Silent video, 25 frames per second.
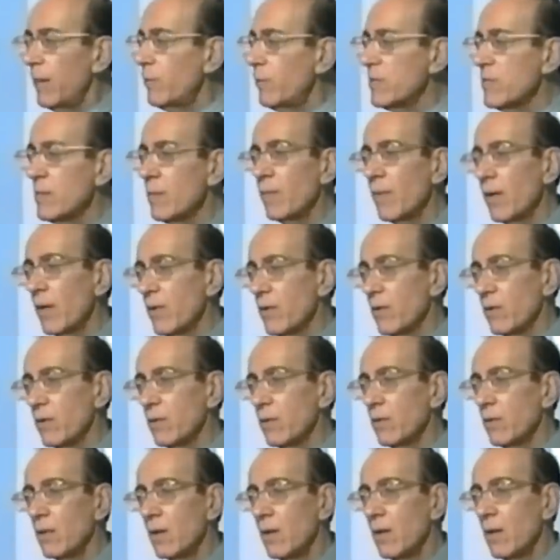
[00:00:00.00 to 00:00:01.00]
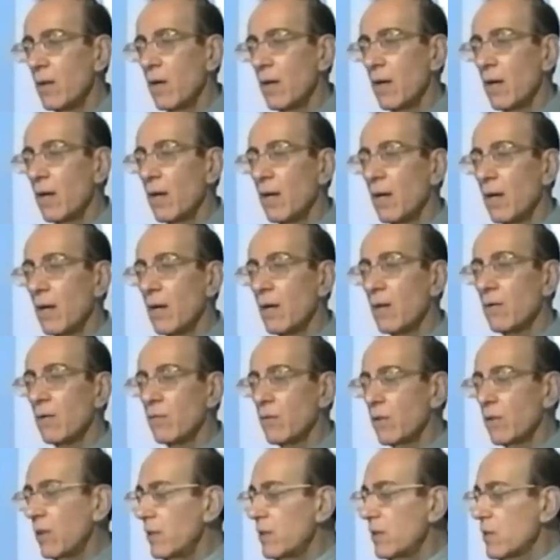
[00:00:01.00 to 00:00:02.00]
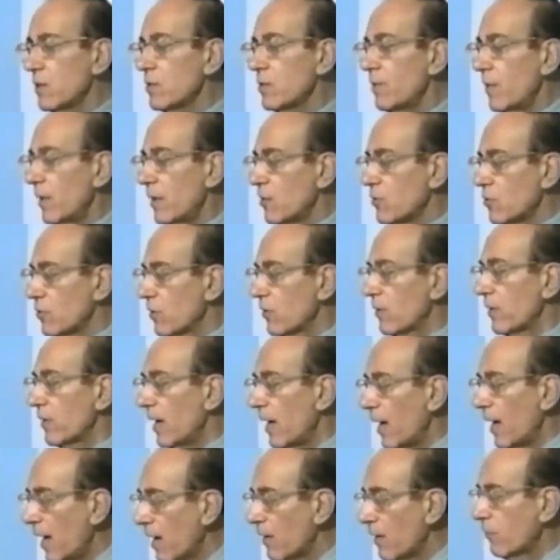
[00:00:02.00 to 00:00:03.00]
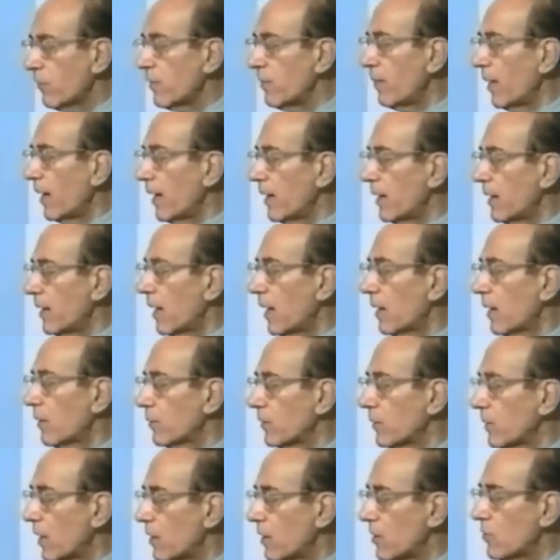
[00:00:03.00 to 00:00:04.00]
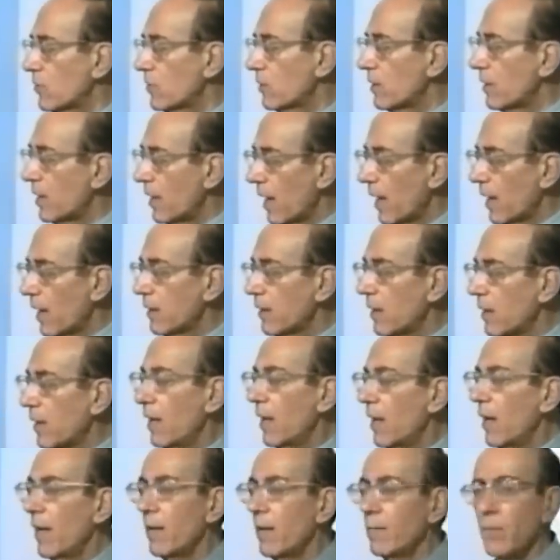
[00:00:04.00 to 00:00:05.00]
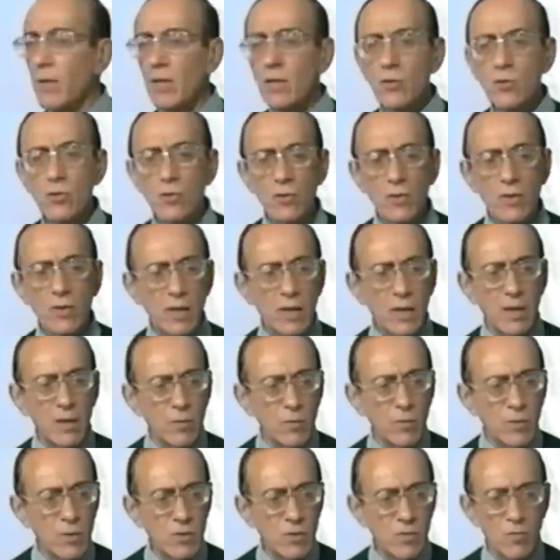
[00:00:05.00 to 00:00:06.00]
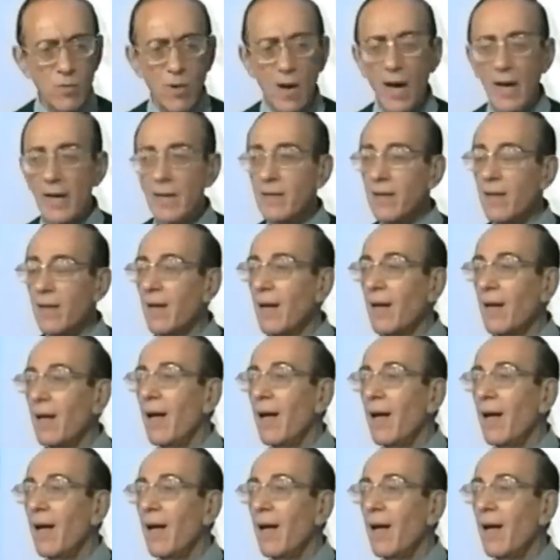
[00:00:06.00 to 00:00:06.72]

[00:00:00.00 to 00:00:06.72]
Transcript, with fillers: He was the mother, uh, really just being sure that everybody got what they should get and being sure that it was right.